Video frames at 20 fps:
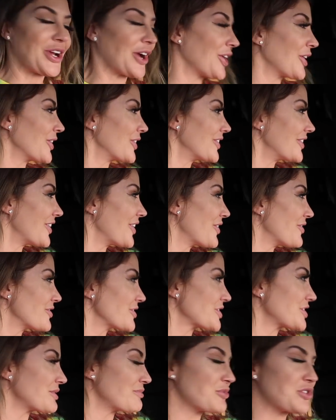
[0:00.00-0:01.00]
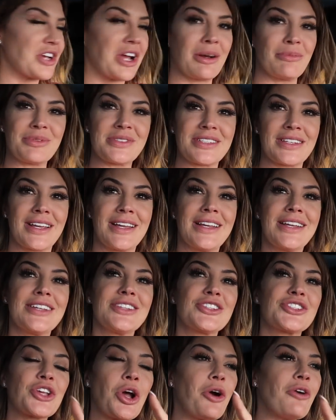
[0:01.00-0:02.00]
turnt over some jumps.
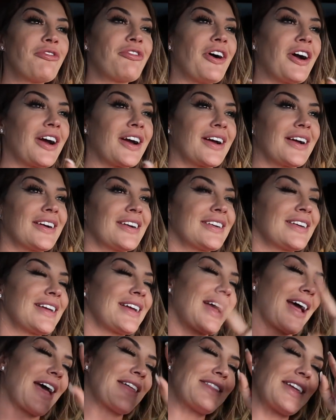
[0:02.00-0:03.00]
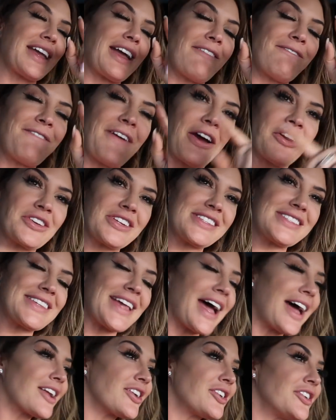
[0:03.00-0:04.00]
So far, I think I've found a
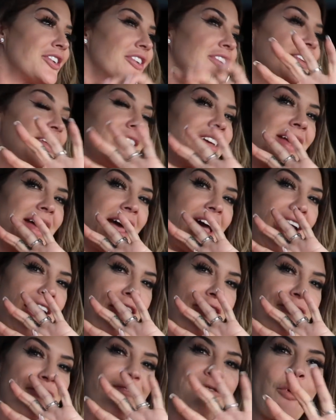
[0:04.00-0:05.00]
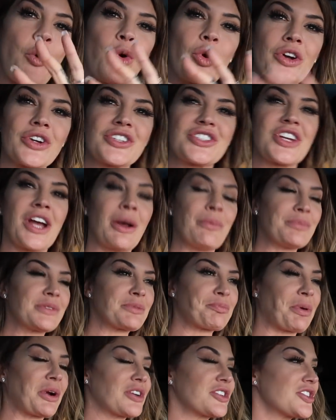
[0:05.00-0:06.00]
saddle. I have four
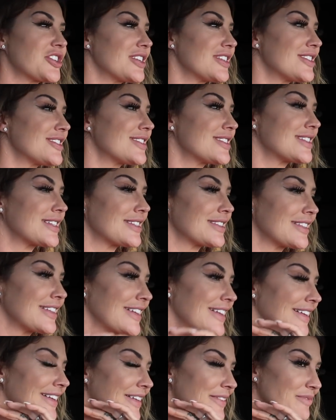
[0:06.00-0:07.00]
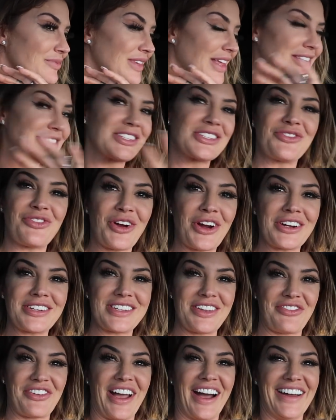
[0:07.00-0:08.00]
jumps purchased. That's as far
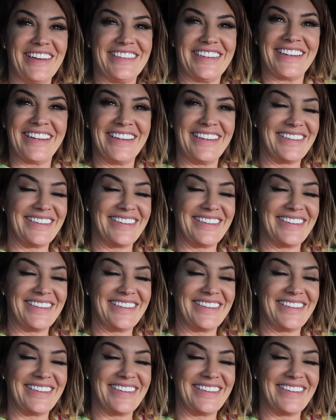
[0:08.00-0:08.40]
as I've gotten